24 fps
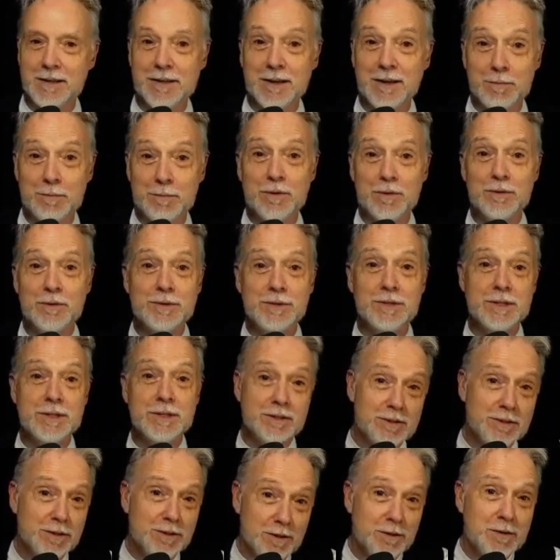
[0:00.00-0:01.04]
and all
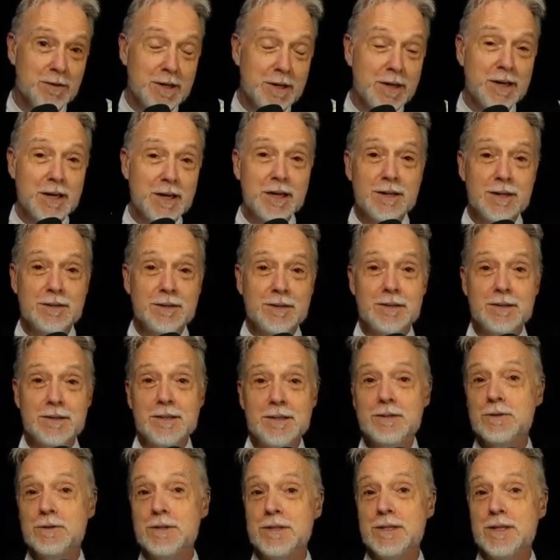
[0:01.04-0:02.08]
proceeds go to the
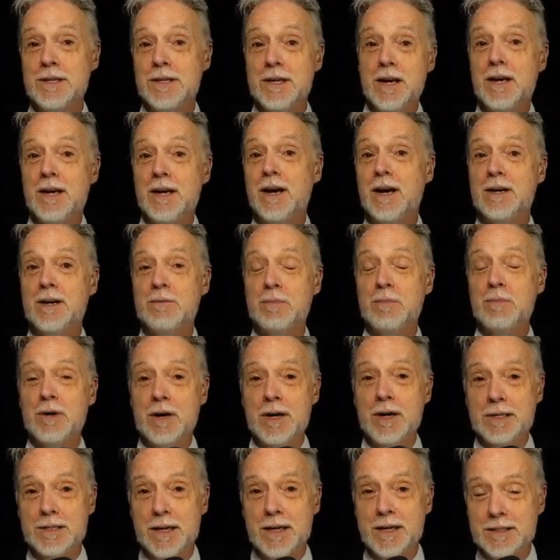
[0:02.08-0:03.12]
Literacy AI
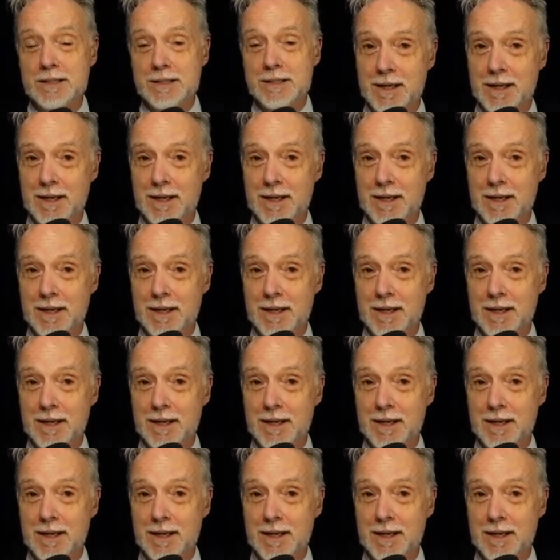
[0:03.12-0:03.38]
Project.